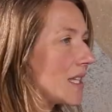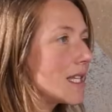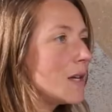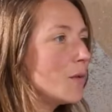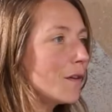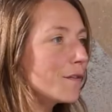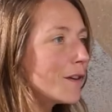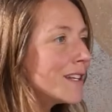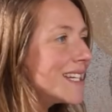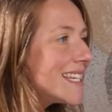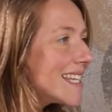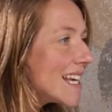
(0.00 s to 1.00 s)
let's see what
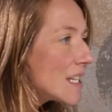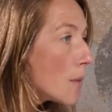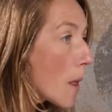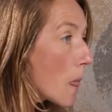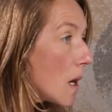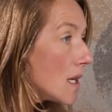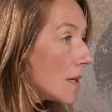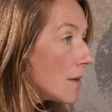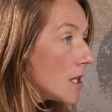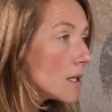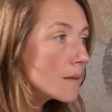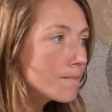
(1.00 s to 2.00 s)
Fundy says about these
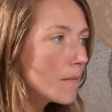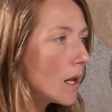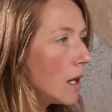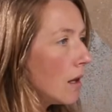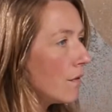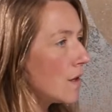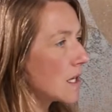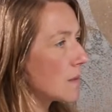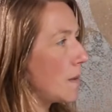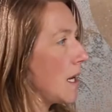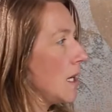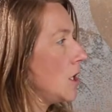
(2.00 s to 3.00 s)
images. Loving this
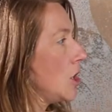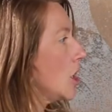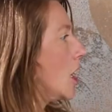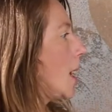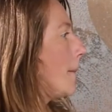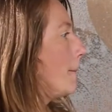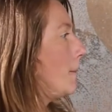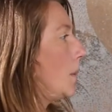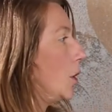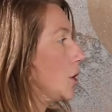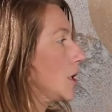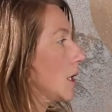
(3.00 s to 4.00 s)
page,
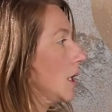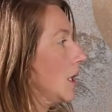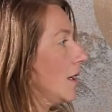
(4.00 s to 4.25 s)
but